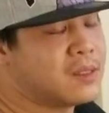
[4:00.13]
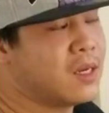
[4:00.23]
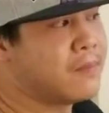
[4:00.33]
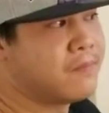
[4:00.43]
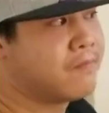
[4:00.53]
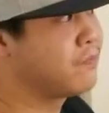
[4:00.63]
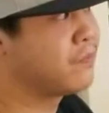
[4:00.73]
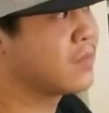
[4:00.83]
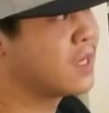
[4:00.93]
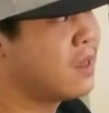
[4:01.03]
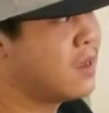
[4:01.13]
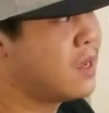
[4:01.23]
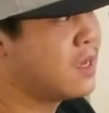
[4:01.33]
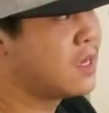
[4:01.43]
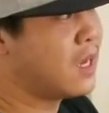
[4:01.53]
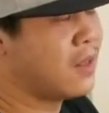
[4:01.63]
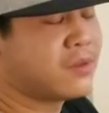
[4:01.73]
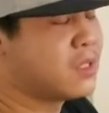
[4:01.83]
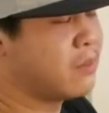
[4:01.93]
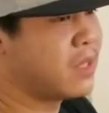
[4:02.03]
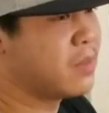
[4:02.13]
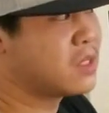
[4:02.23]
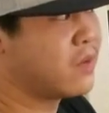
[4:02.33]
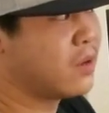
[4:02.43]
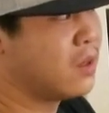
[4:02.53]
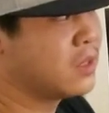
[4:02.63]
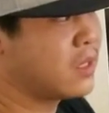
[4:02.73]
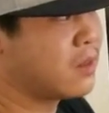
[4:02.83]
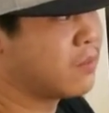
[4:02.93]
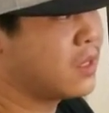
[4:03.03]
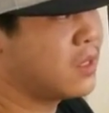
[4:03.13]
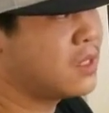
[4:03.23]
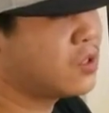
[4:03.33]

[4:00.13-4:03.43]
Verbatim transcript: um, something must have halted him, but it's